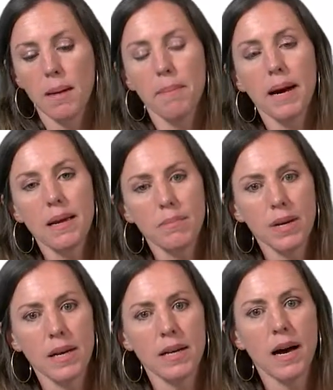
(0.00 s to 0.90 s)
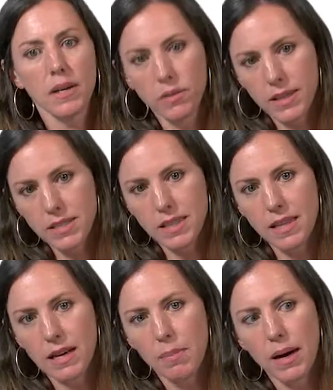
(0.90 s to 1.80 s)
might be not only to
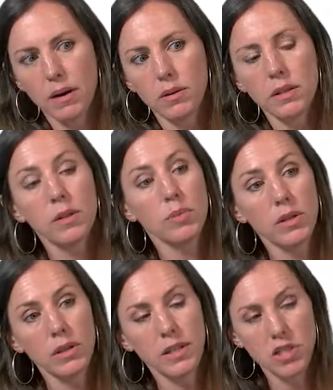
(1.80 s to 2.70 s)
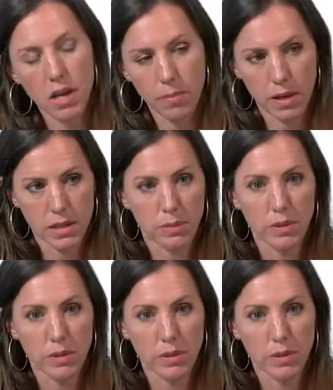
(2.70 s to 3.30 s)
think about community champions,